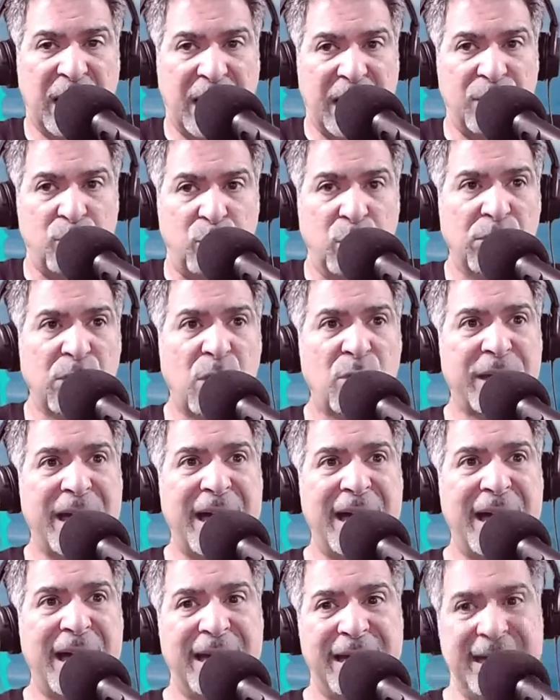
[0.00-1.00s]
We're
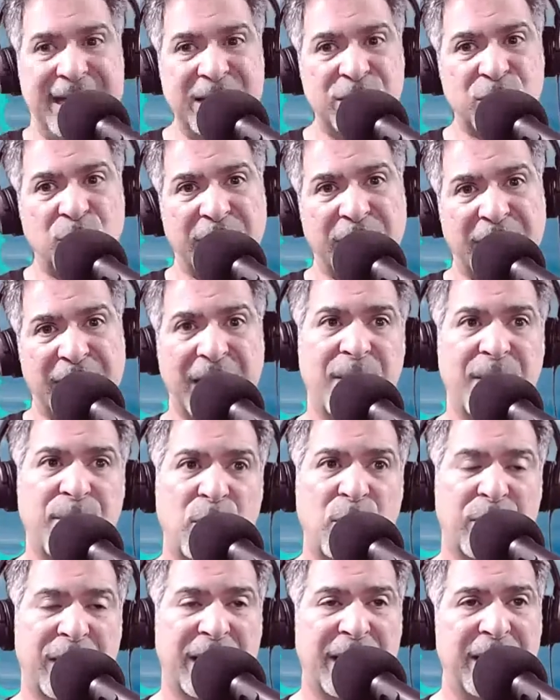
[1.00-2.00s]
okay. He's okay. I'm
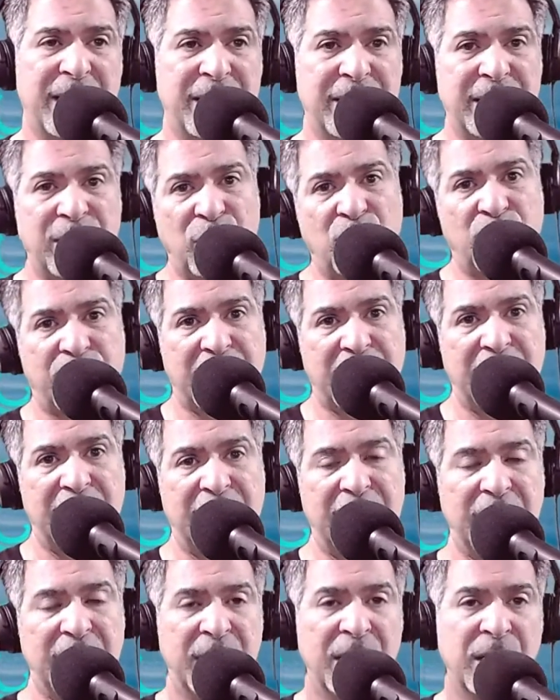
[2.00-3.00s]
okay. They're
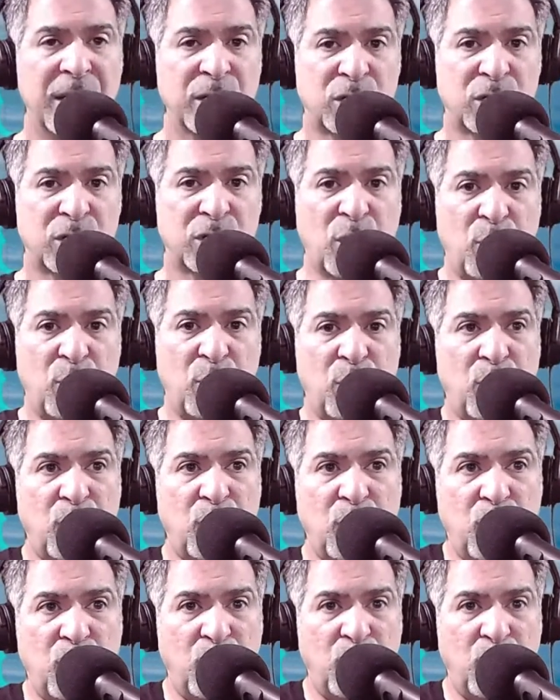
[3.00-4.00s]
okay. So
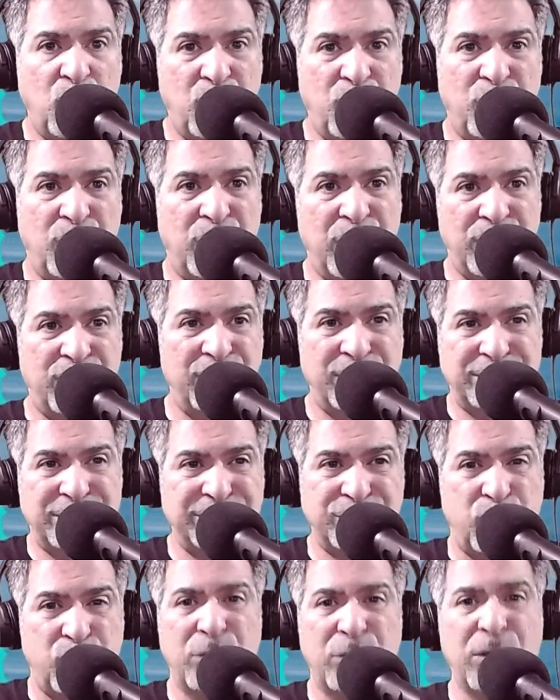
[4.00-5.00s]

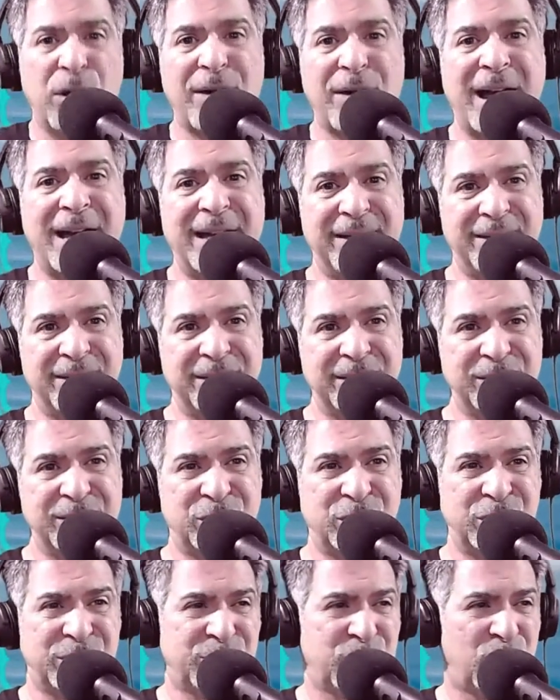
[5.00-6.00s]
we're all right.
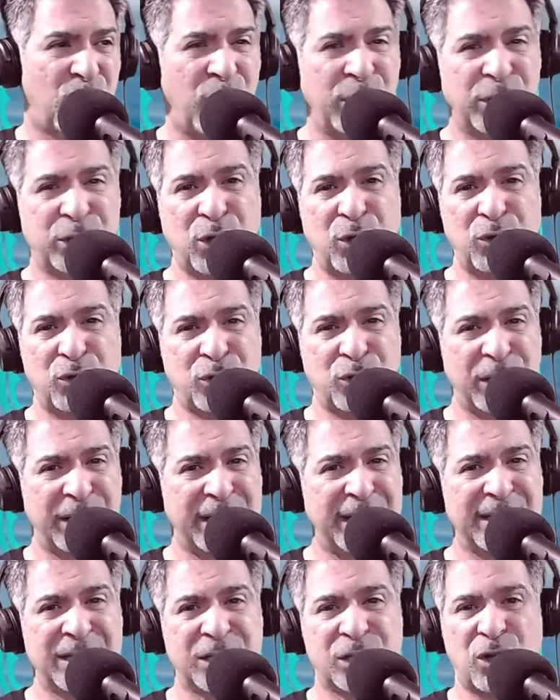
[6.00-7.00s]
Just call a tow truck,
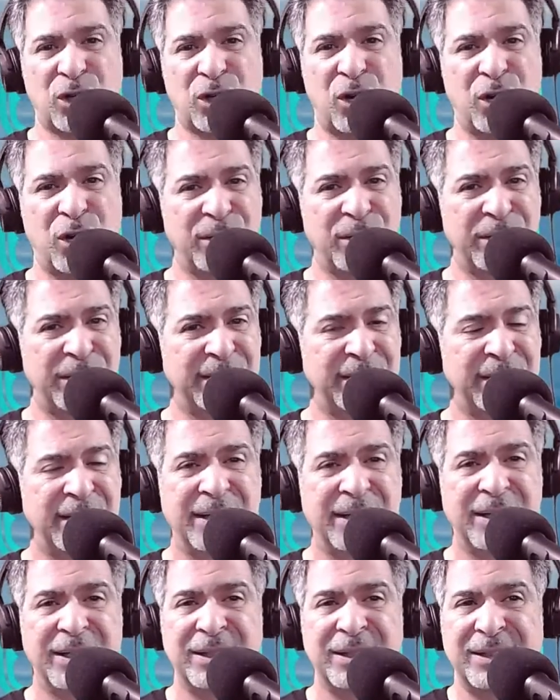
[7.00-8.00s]
get this car, and
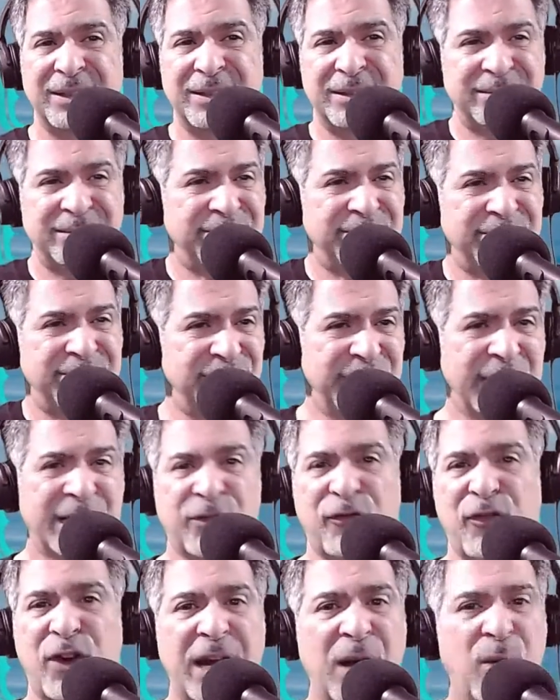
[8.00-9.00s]
let's
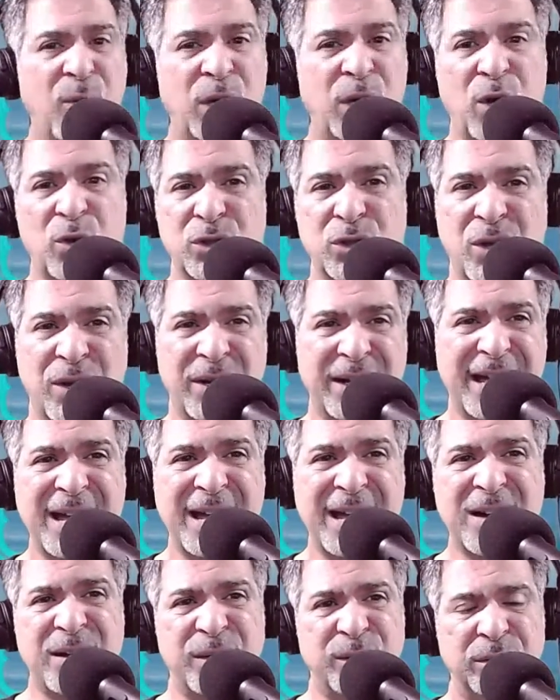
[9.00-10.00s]
find out what goes on
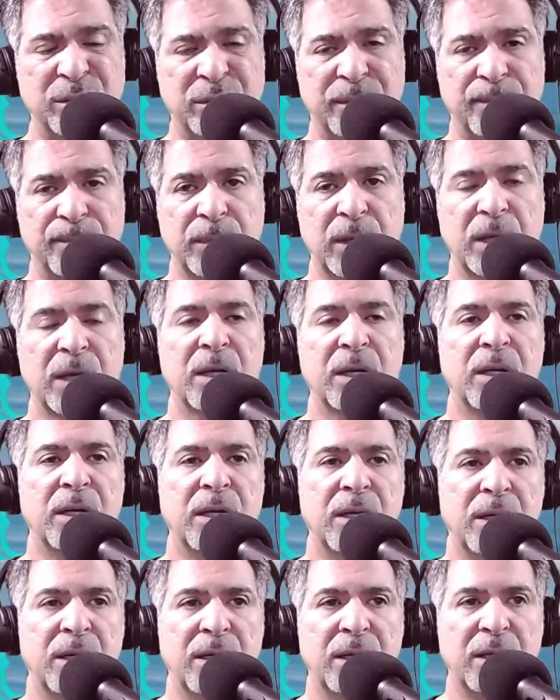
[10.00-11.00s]
now.
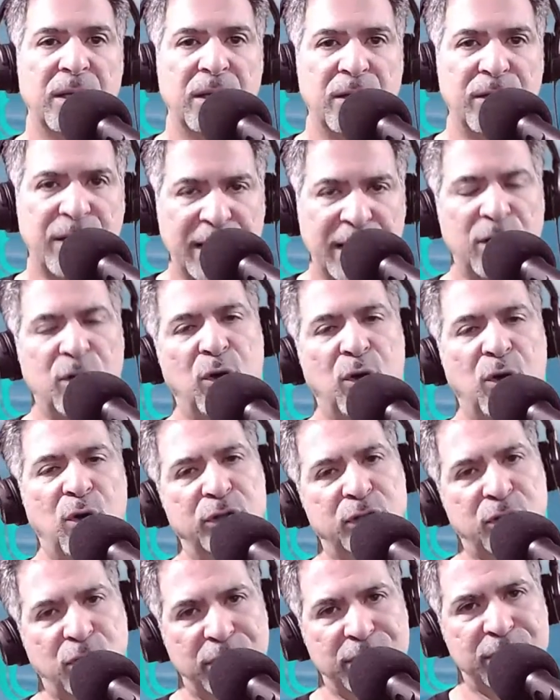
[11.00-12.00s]
Then it all
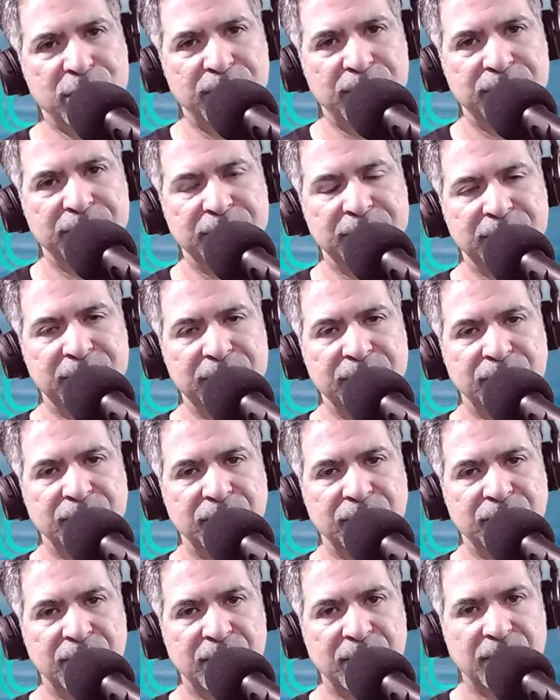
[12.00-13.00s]
starts.
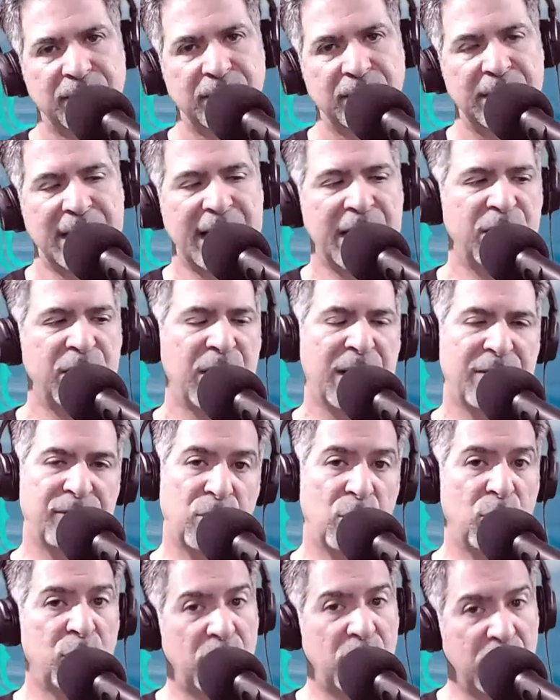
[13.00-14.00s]
Now you have
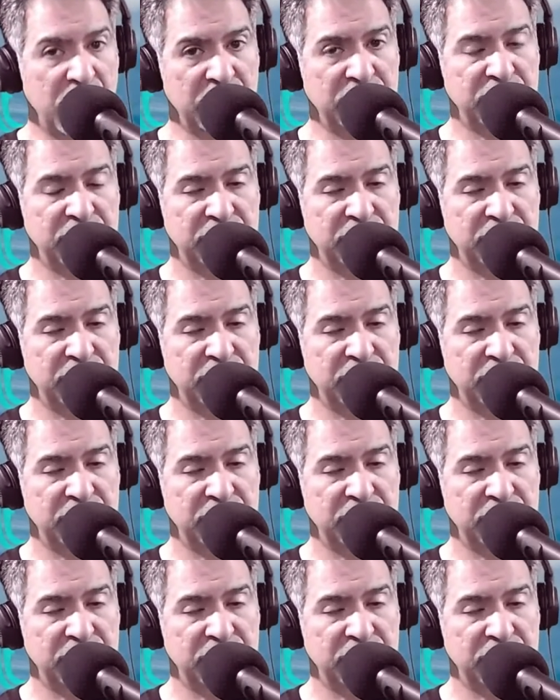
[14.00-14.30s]
no car.